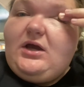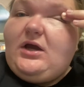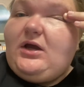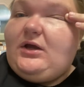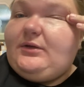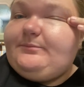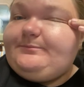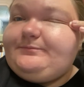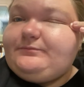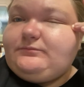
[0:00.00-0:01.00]

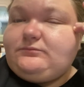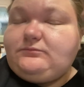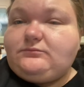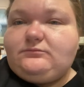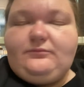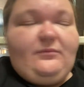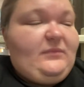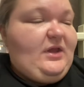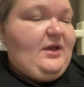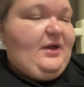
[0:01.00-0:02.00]
um,
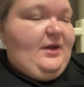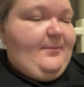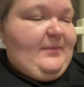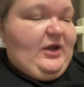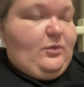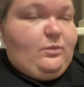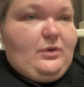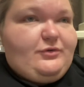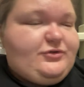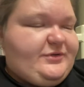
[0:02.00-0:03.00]
my
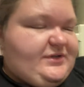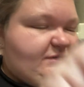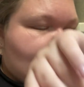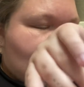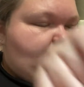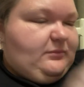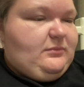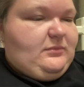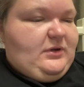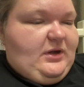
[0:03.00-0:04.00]
groceries
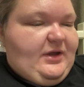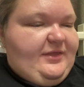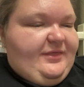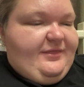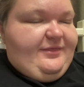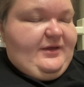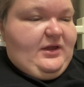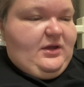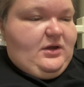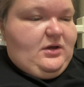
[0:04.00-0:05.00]
I
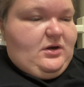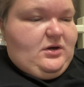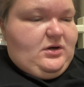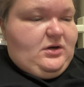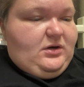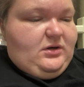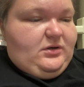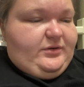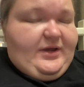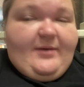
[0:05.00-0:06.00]
think
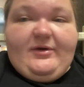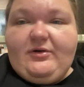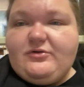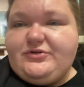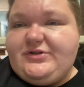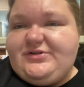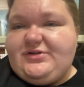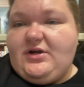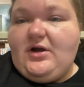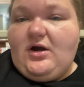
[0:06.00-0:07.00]
are, yeah, my groceries
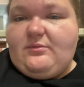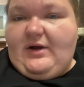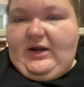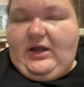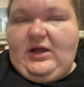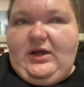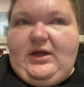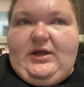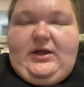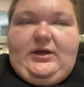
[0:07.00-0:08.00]
are ready.
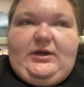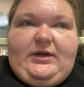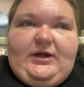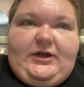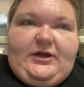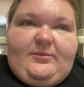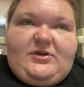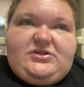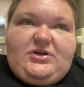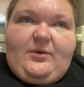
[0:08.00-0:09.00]
Um,
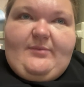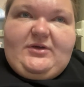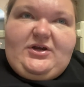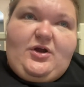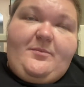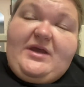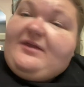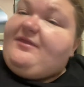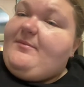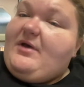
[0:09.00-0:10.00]
and so I'm gonna go pick
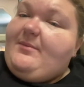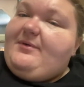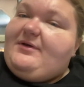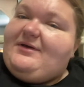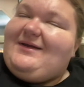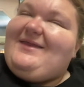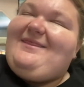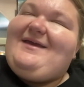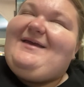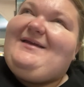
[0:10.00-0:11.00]
them up and
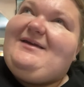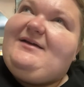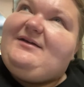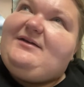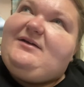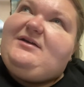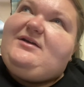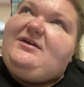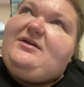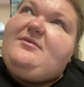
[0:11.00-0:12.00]
then
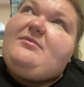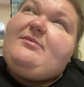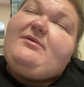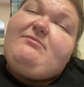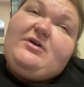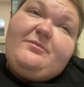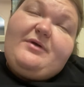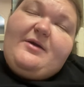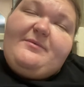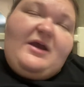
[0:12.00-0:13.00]
probably meal
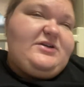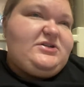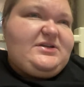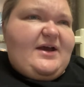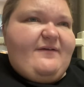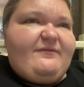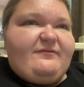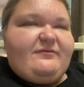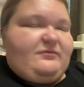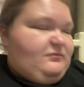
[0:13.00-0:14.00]
prep. I just have,
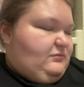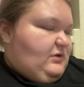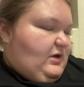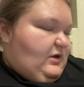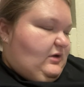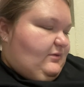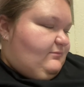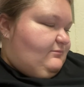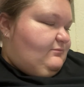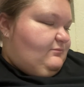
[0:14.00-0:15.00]
um,